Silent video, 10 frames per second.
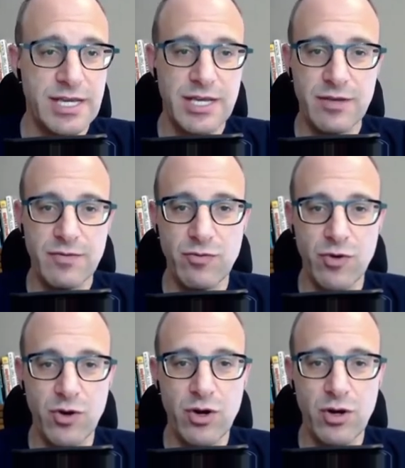And if you
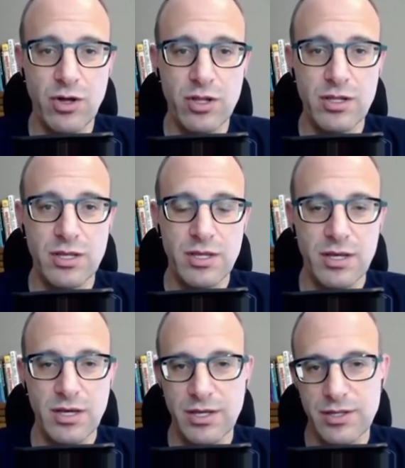recall,
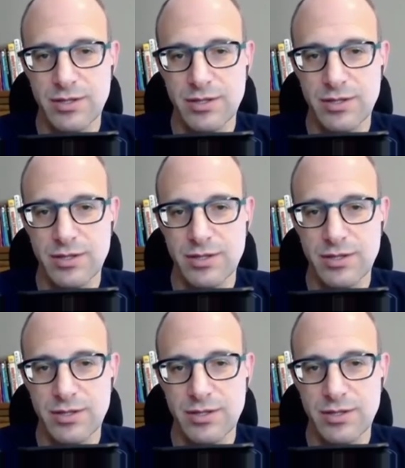uh,